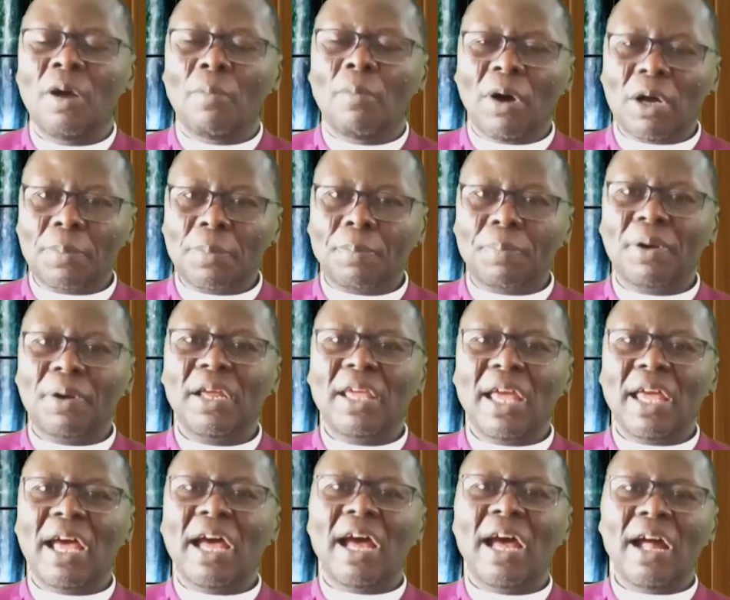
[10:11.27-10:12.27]
But
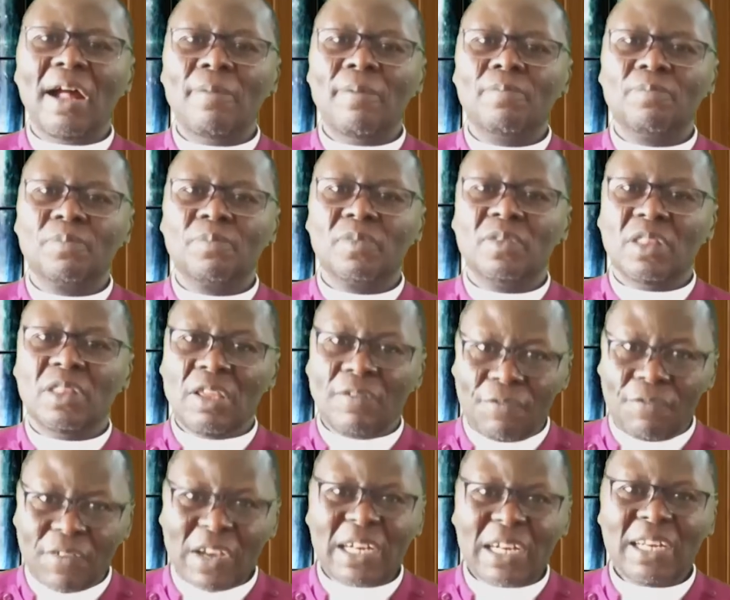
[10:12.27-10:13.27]
prayer, the
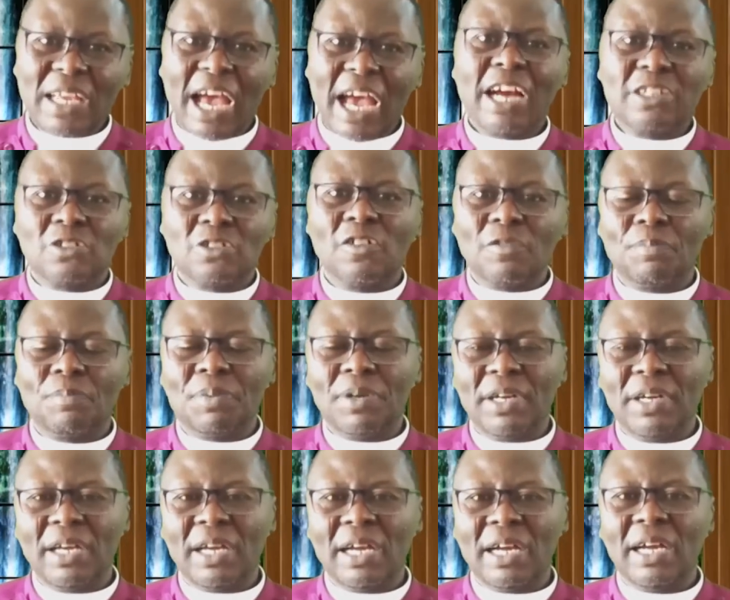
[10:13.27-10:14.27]
very act of
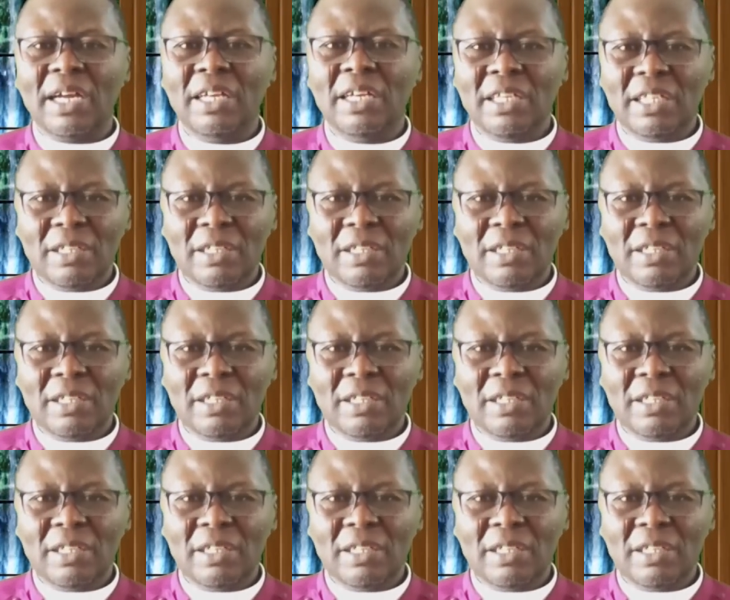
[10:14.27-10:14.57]
prayer,